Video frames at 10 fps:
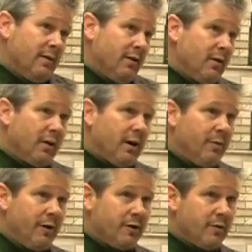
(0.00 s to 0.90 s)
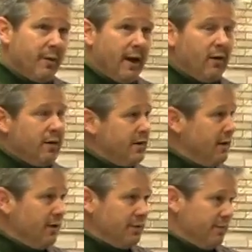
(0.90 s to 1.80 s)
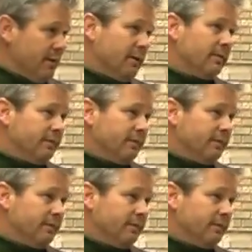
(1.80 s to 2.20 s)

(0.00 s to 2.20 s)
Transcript: a couple years from now or 10 years from now.